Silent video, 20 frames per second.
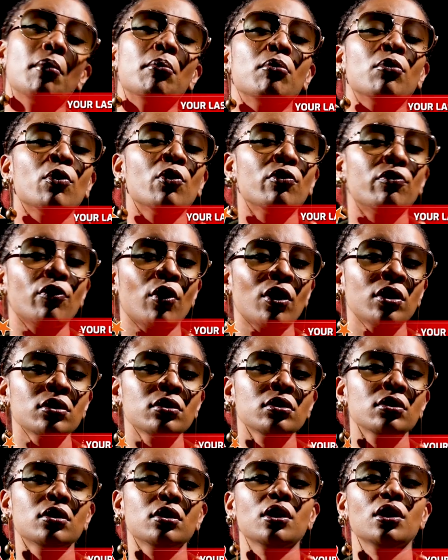move
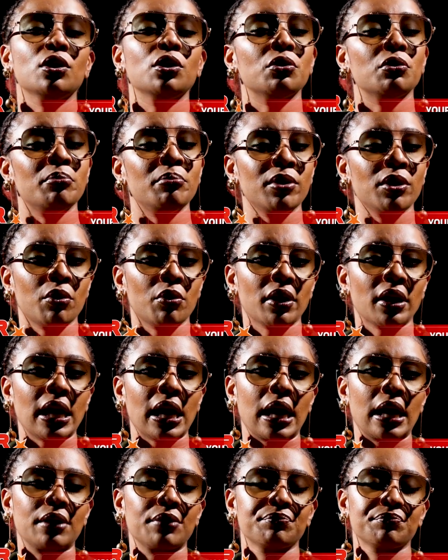on, you'll be
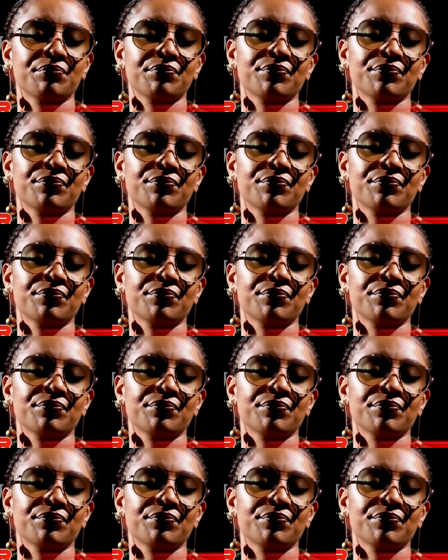okay.